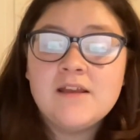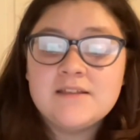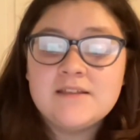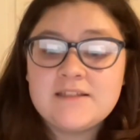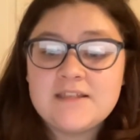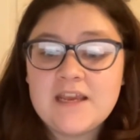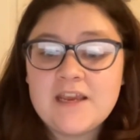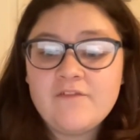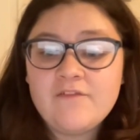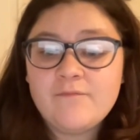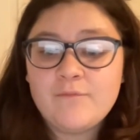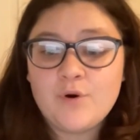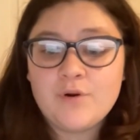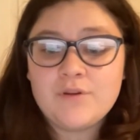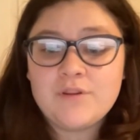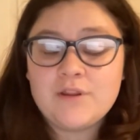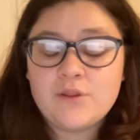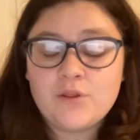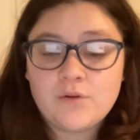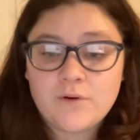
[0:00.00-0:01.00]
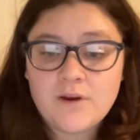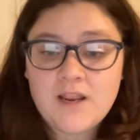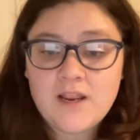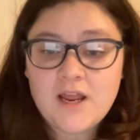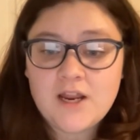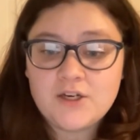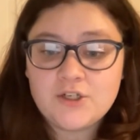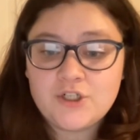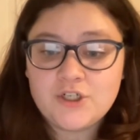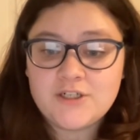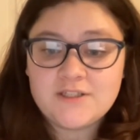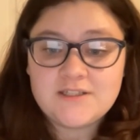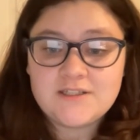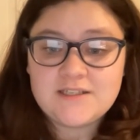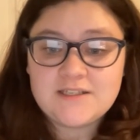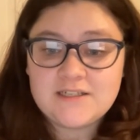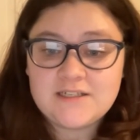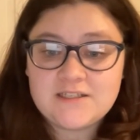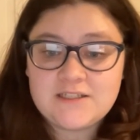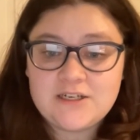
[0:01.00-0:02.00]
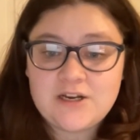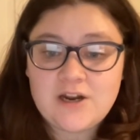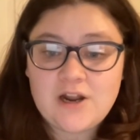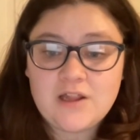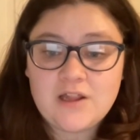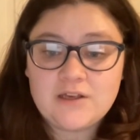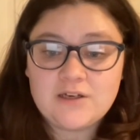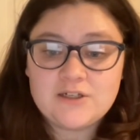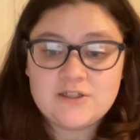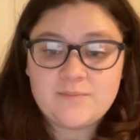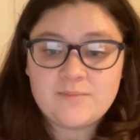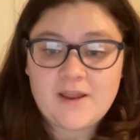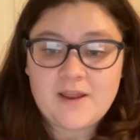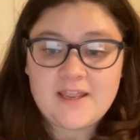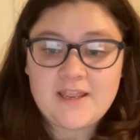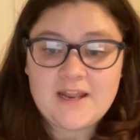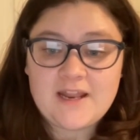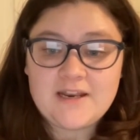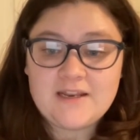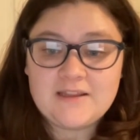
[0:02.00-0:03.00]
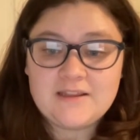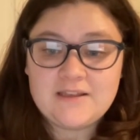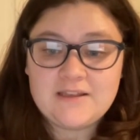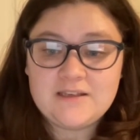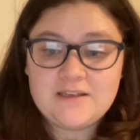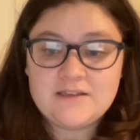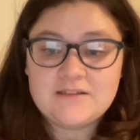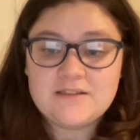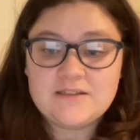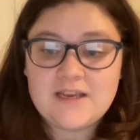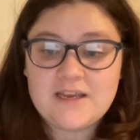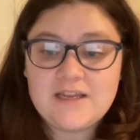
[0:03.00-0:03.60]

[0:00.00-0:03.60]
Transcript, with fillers: Save more than $360 by getting these